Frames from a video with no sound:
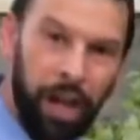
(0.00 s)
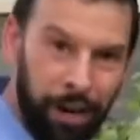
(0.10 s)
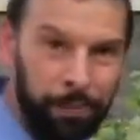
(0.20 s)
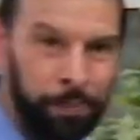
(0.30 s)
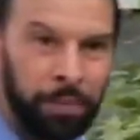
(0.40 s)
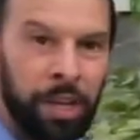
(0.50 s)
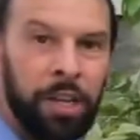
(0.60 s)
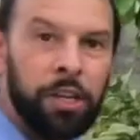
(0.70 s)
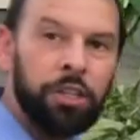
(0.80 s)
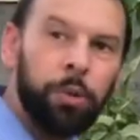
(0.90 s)
on,
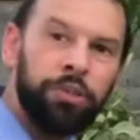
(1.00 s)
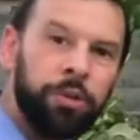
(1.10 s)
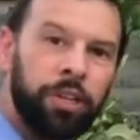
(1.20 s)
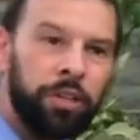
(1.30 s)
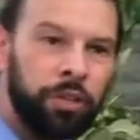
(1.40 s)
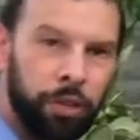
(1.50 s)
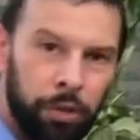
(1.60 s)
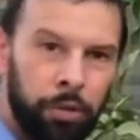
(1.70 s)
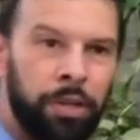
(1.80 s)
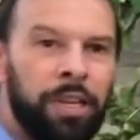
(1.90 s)
so what you can
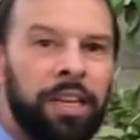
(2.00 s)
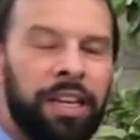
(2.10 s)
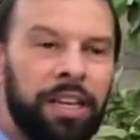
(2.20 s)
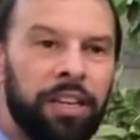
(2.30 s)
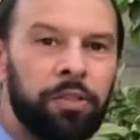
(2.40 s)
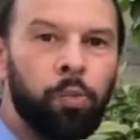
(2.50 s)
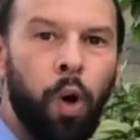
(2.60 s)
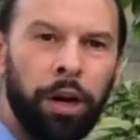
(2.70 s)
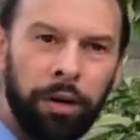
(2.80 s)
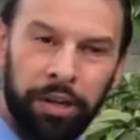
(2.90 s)
do is
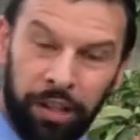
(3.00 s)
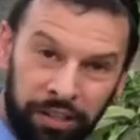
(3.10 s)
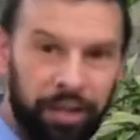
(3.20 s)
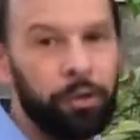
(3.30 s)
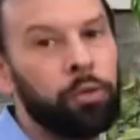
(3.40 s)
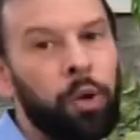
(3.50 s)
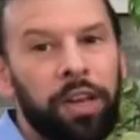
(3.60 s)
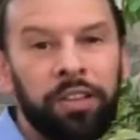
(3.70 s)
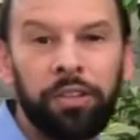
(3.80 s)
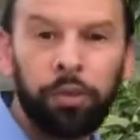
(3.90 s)
water, let's say you're
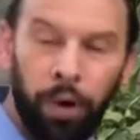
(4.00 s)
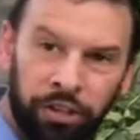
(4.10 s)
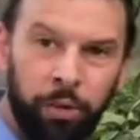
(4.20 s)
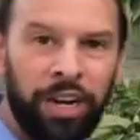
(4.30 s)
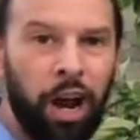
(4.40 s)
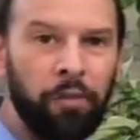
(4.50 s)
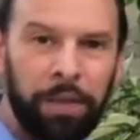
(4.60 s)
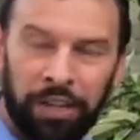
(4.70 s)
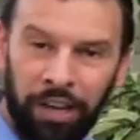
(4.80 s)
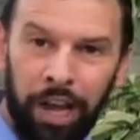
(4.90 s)
twice a week, or however
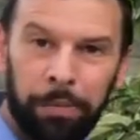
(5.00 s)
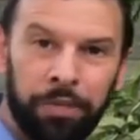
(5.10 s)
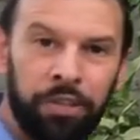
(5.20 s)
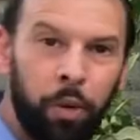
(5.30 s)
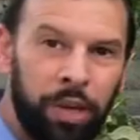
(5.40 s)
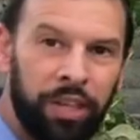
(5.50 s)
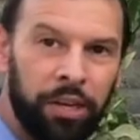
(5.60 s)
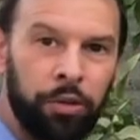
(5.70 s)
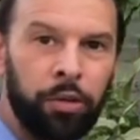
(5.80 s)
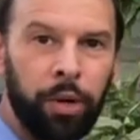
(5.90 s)
many times a week that
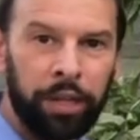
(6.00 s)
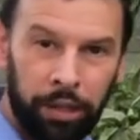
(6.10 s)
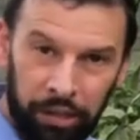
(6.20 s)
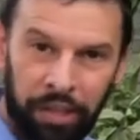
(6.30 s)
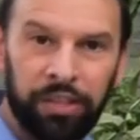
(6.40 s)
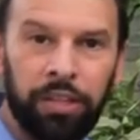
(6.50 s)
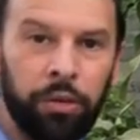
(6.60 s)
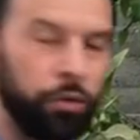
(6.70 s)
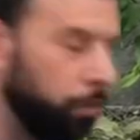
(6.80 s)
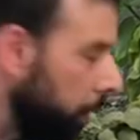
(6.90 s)
you're doing, a little less than
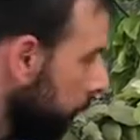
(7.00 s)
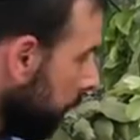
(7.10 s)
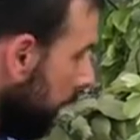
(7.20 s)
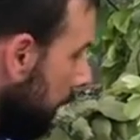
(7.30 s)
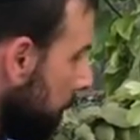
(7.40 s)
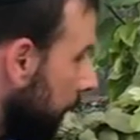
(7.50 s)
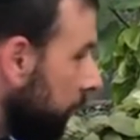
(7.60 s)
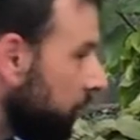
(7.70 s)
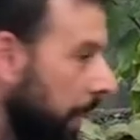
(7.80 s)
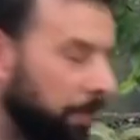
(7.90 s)
usual. But at
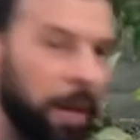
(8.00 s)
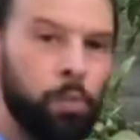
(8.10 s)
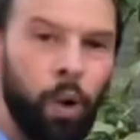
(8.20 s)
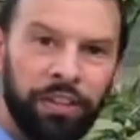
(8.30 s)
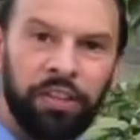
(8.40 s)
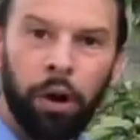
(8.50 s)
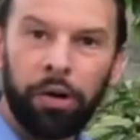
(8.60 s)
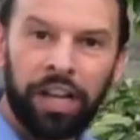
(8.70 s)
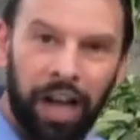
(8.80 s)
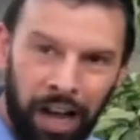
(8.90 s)
the same time, once it's
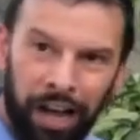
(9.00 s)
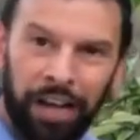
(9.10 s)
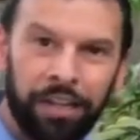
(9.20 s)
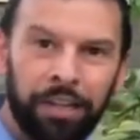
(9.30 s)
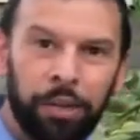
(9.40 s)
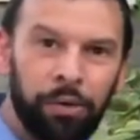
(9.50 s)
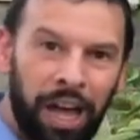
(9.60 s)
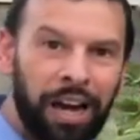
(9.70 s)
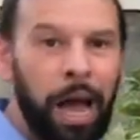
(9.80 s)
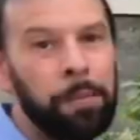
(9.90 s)
already on, you're
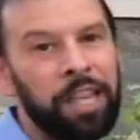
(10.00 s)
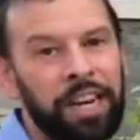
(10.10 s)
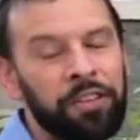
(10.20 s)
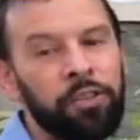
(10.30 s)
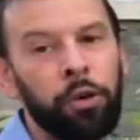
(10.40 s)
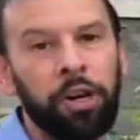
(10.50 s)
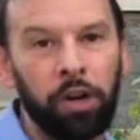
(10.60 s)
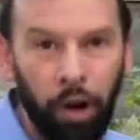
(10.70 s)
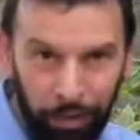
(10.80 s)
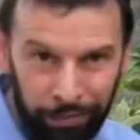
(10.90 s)
not obligated to turn it
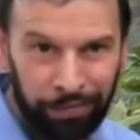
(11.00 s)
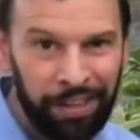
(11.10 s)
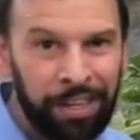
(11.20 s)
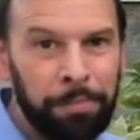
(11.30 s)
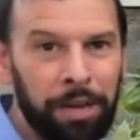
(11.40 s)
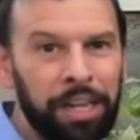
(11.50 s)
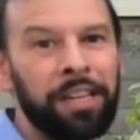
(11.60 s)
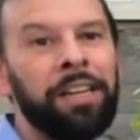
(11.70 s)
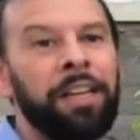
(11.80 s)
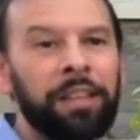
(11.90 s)
off.
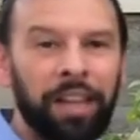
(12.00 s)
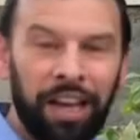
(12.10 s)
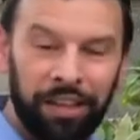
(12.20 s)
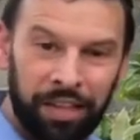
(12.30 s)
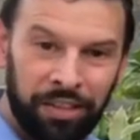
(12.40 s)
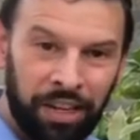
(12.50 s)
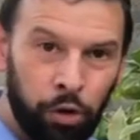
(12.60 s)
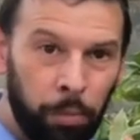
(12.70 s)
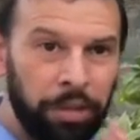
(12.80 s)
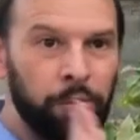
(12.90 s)
Meaning that, let's say
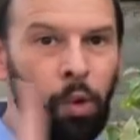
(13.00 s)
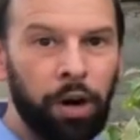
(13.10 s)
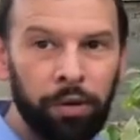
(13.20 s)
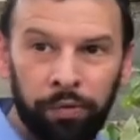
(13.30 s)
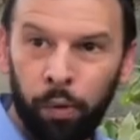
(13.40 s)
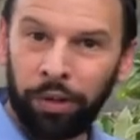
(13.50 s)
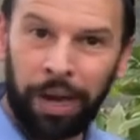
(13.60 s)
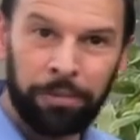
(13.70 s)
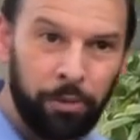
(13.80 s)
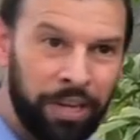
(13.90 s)
normally you water 4
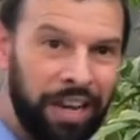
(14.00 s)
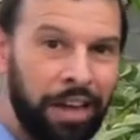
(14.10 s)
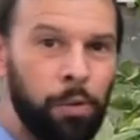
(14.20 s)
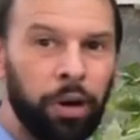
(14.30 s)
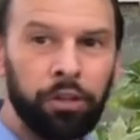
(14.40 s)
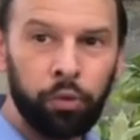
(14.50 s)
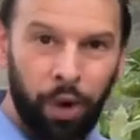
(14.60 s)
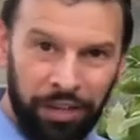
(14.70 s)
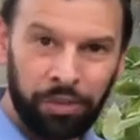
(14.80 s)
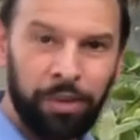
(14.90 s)
times a week, now you water
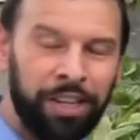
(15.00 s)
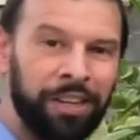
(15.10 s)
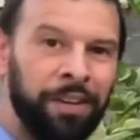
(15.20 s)
twice a week,